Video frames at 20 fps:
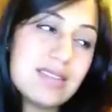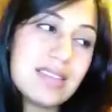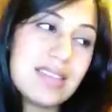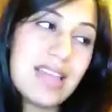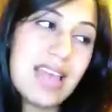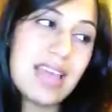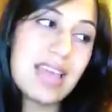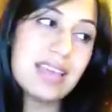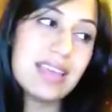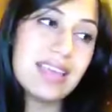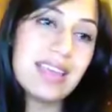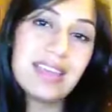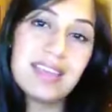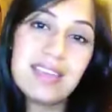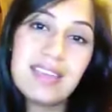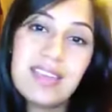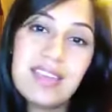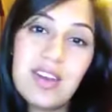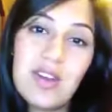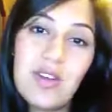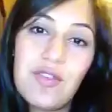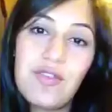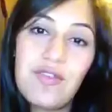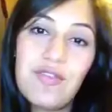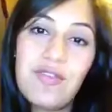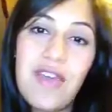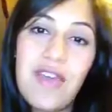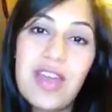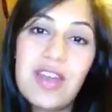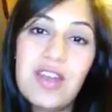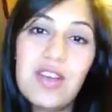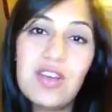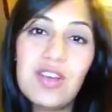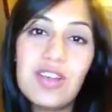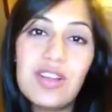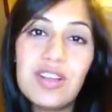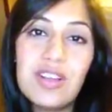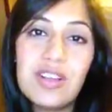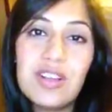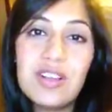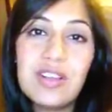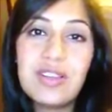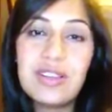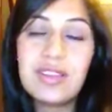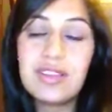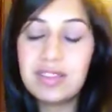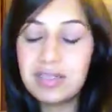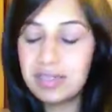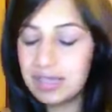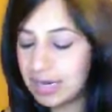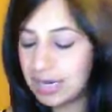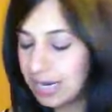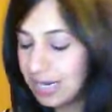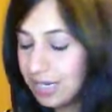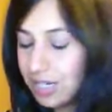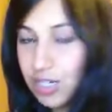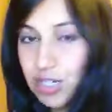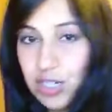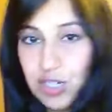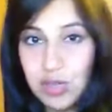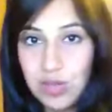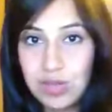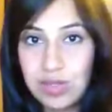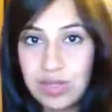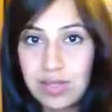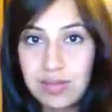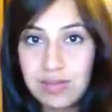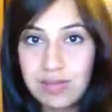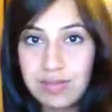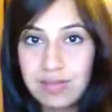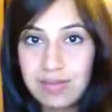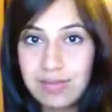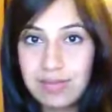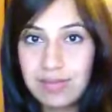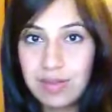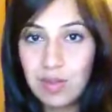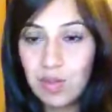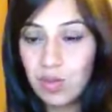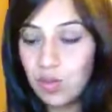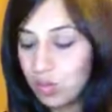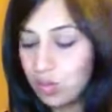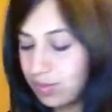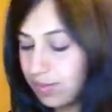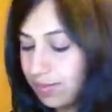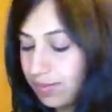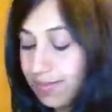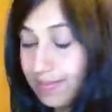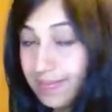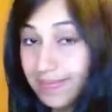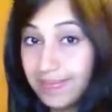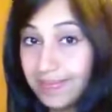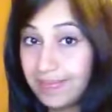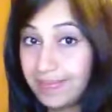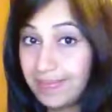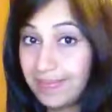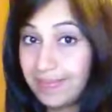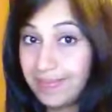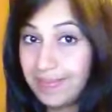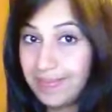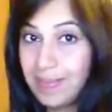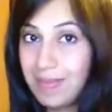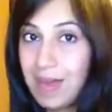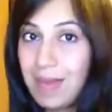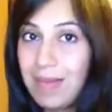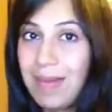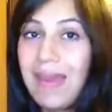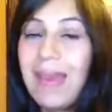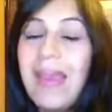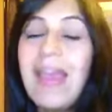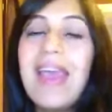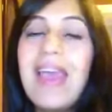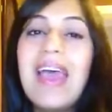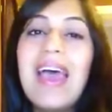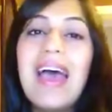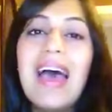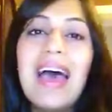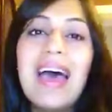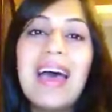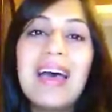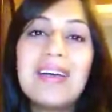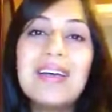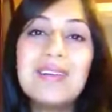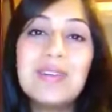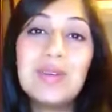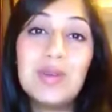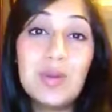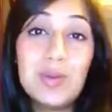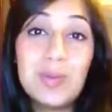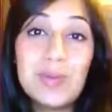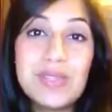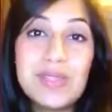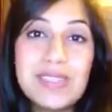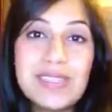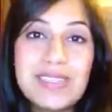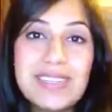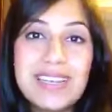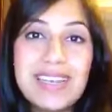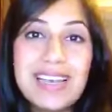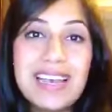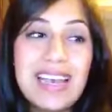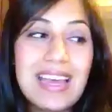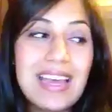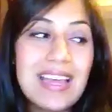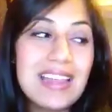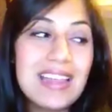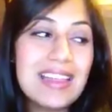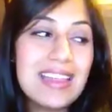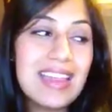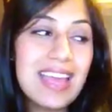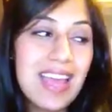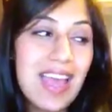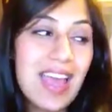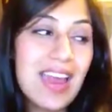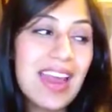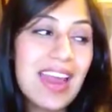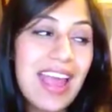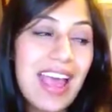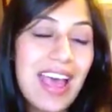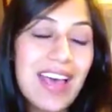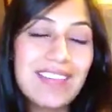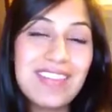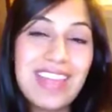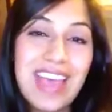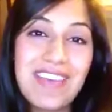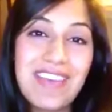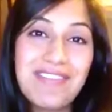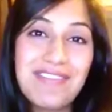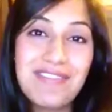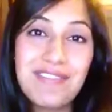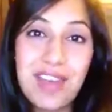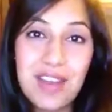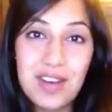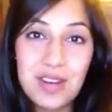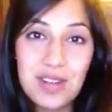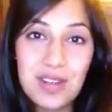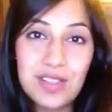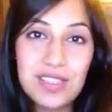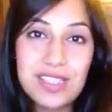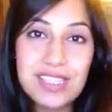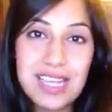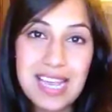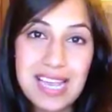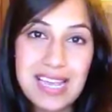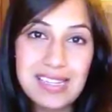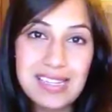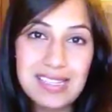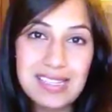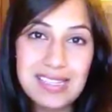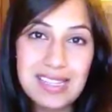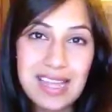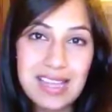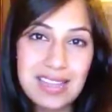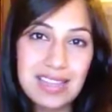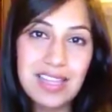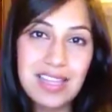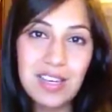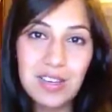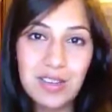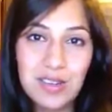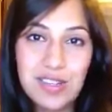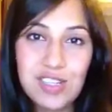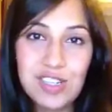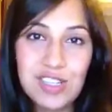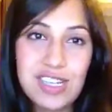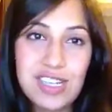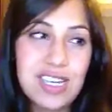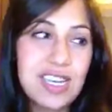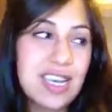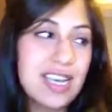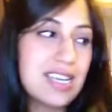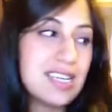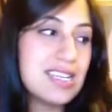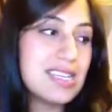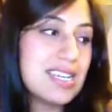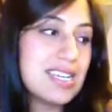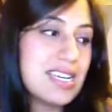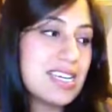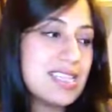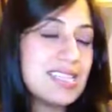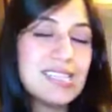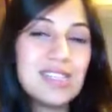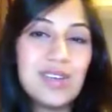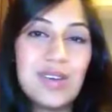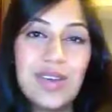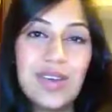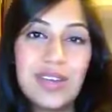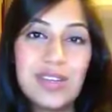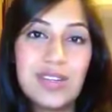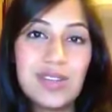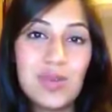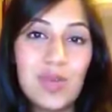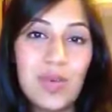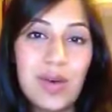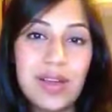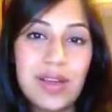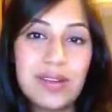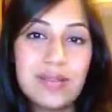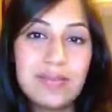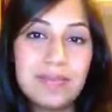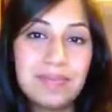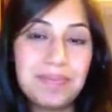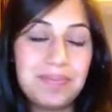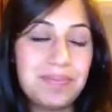that, you know, fennel. Did I just show some? Ooh, maybe. Oops. They kind of have that fennel taste, that licorice-y kind of taste. So here's one.